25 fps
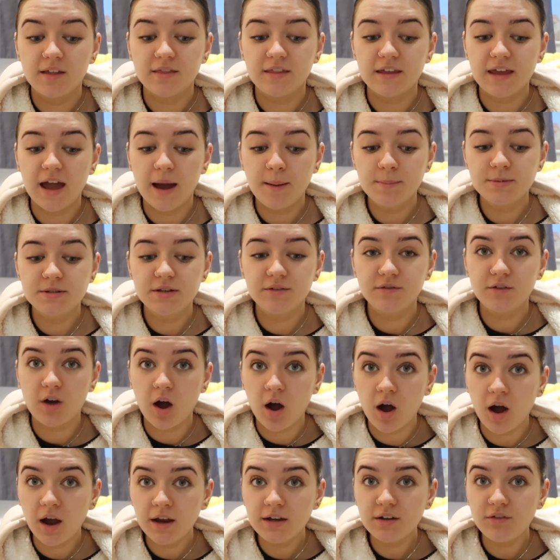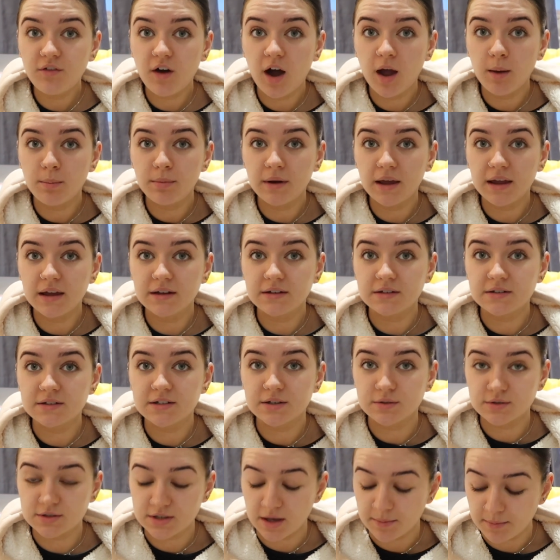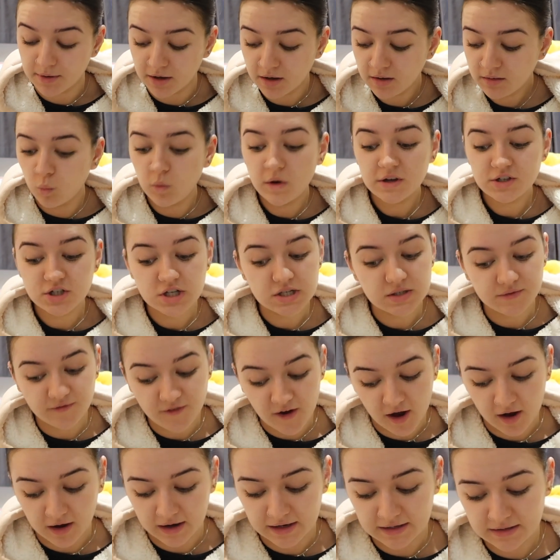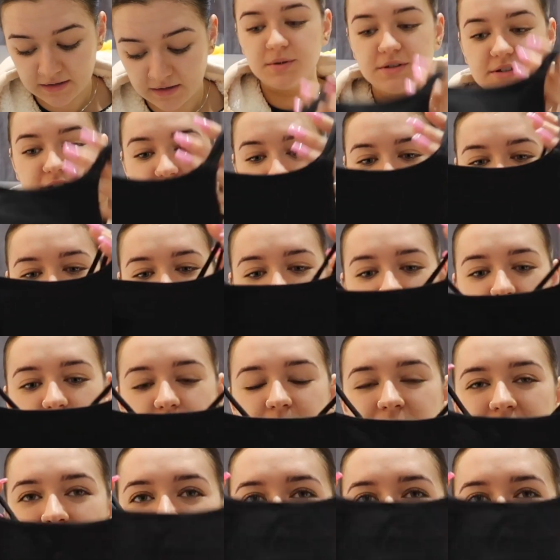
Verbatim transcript: the abs have kind of hibernated until summer, which is fine, but sometimes